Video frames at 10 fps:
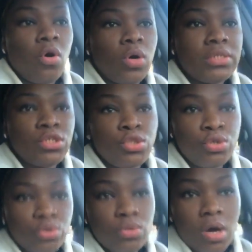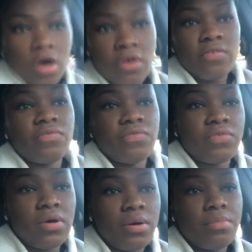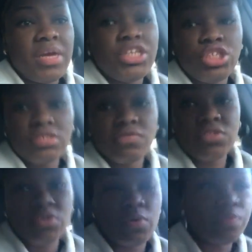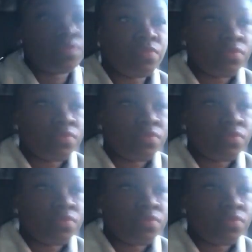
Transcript: or two of inches of snow